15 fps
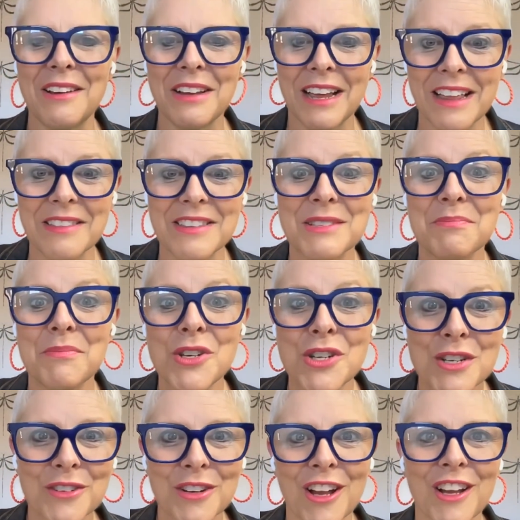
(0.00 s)
this
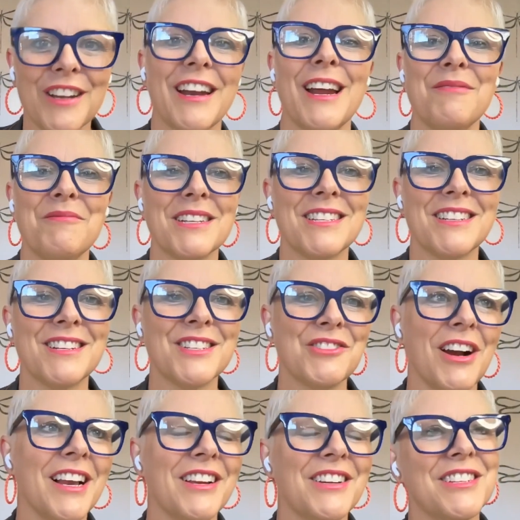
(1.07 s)
beautiful holiday in Western
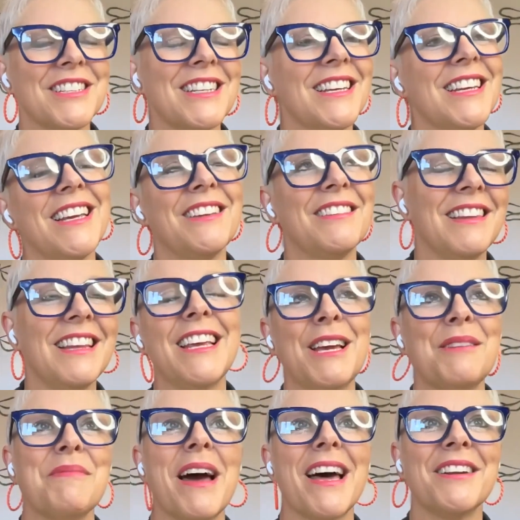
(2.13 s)
Australia, just thinking
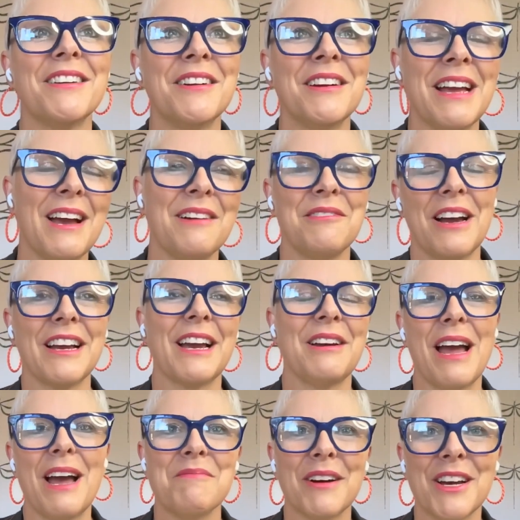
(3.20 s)
about, okay,
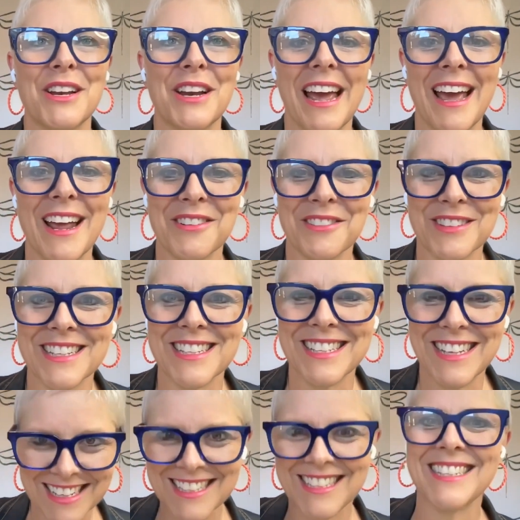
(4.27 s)
how am I going to handle this
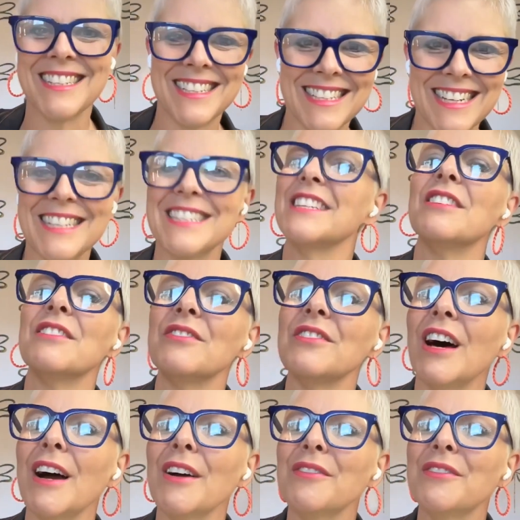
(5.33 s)
next season of
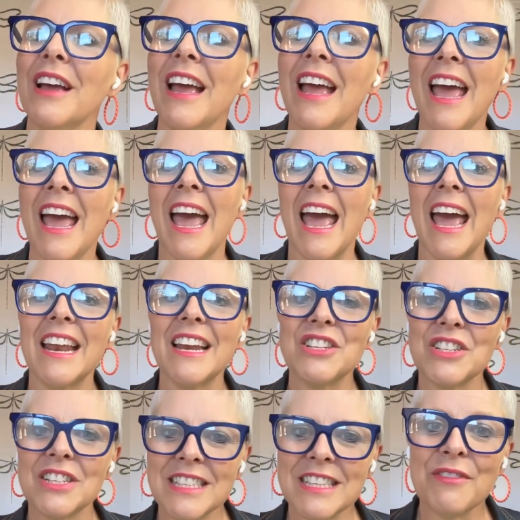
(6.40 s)
life? And it
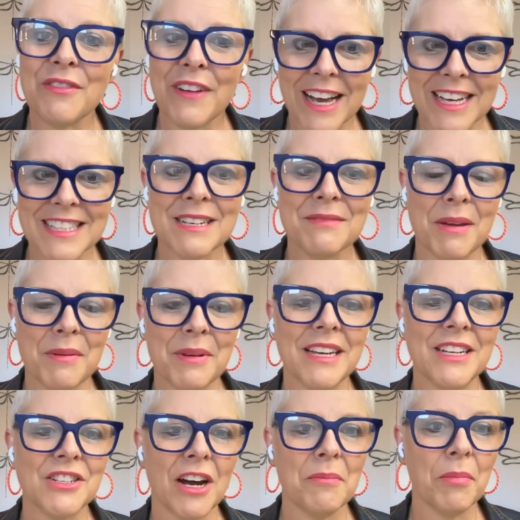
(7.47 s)
just, the fasting mimicking
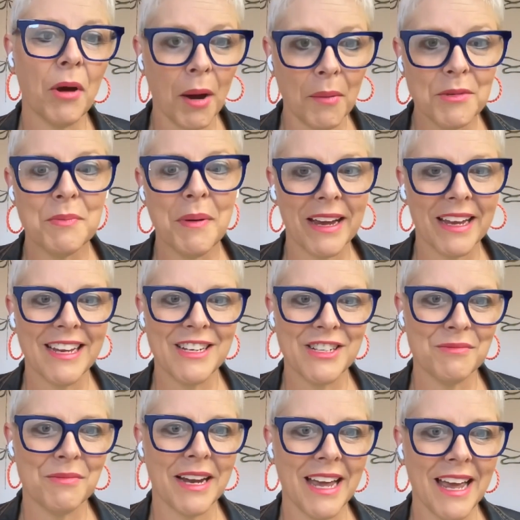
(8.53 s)
diet popped back into
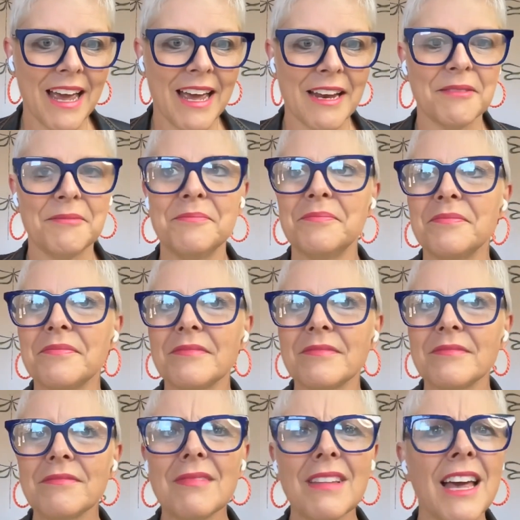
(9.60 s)
my head.
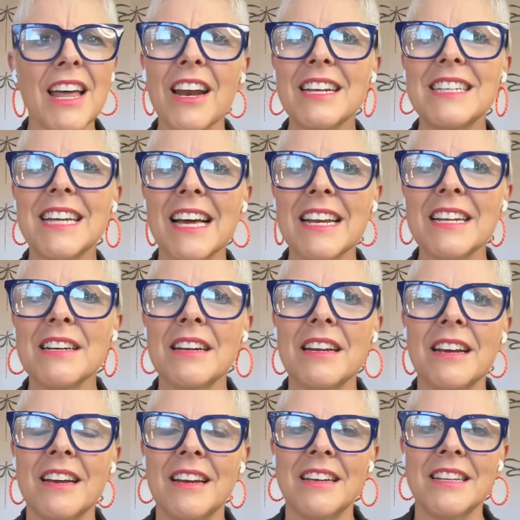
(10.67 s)
And I'd done it.
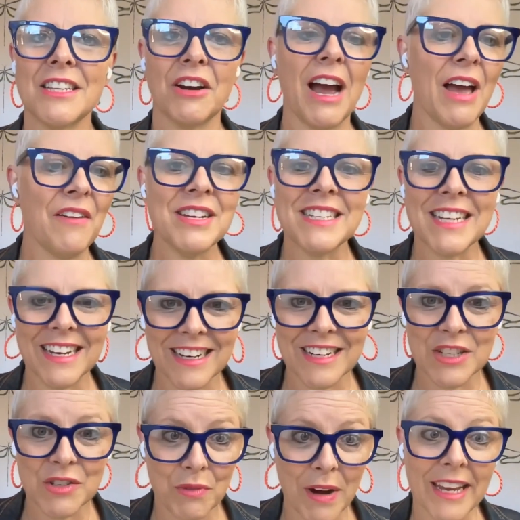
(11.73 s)
So I haven't done it
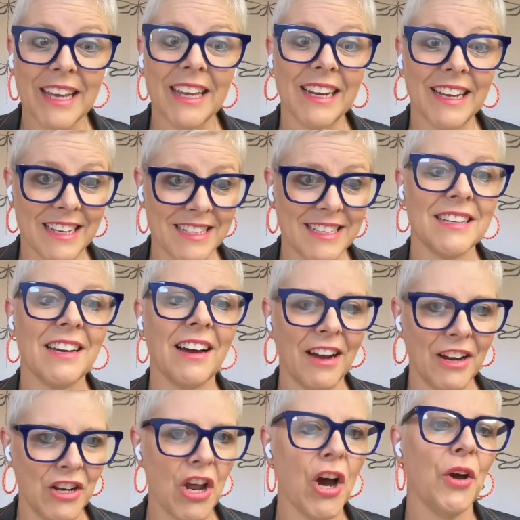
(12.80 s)
as regularly as
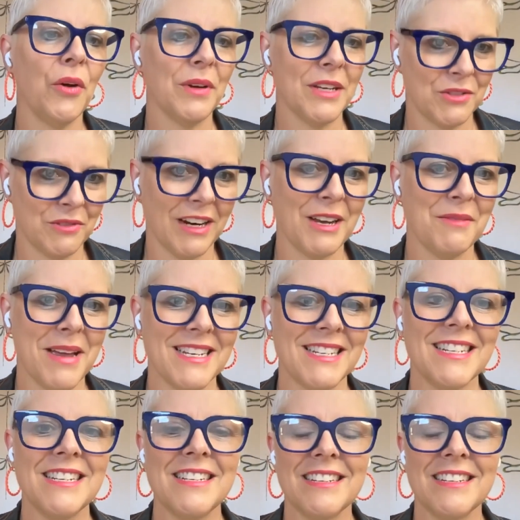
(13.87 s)
I know as recommended.